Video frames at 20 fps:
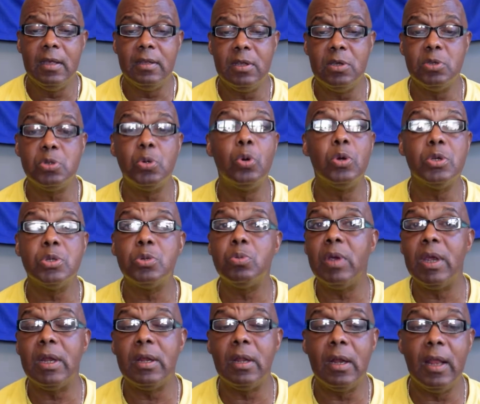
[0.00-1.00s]
This horse
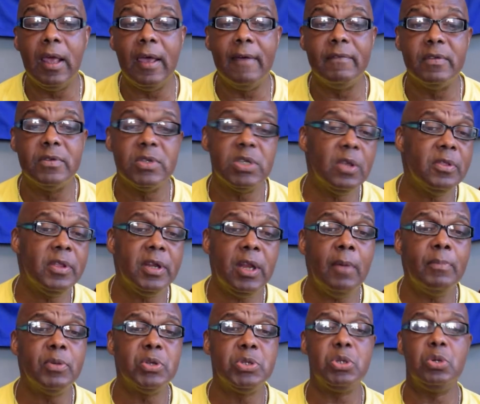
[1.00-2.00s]
ran 11th. So the
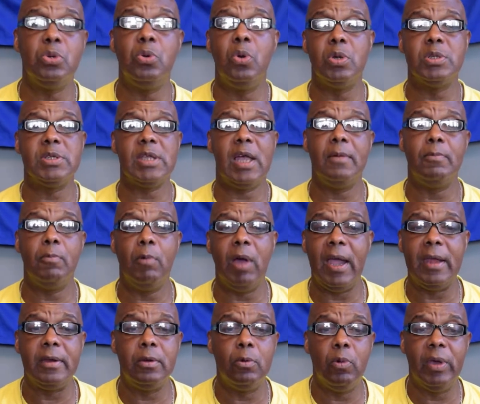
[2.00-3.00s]
number 2 horse, I'm
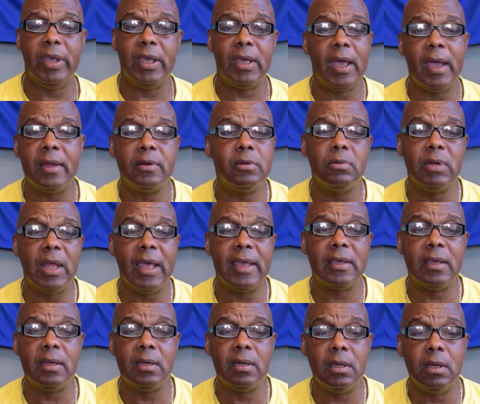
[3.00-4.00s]
Wide Awake, I don't
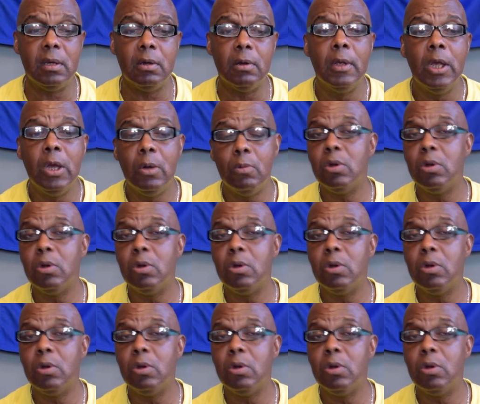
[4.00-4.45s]
like in here.